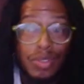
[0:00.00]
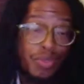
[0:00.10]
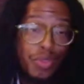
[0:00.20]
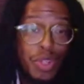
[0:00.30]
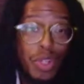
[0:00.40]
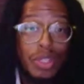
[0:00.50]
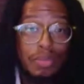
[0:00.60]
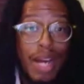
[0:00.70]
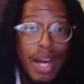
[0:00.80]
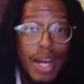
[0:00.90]
for your
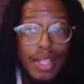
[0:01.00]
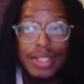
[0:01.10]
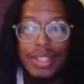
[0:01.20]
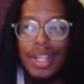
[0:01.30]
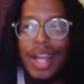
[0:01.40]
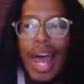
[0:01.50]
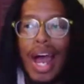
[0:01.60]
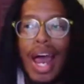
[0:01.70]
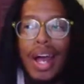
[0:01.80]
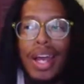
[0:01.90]
demise.
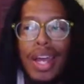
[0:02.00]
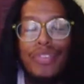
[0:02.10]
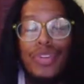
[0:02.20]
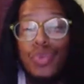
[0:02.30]
If you